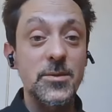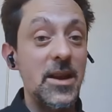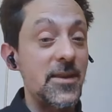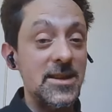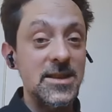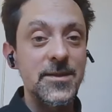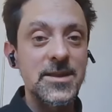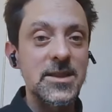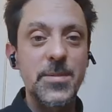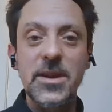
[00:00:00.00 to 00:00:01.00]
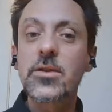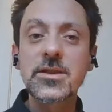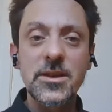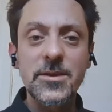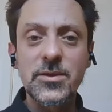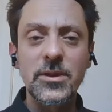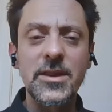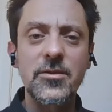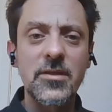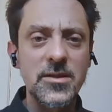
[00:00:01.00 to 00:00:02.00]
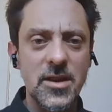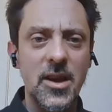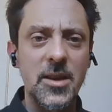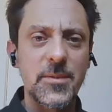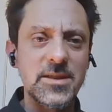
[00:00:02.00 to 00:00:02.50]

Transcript: we have activities, but you can do it all in your own time.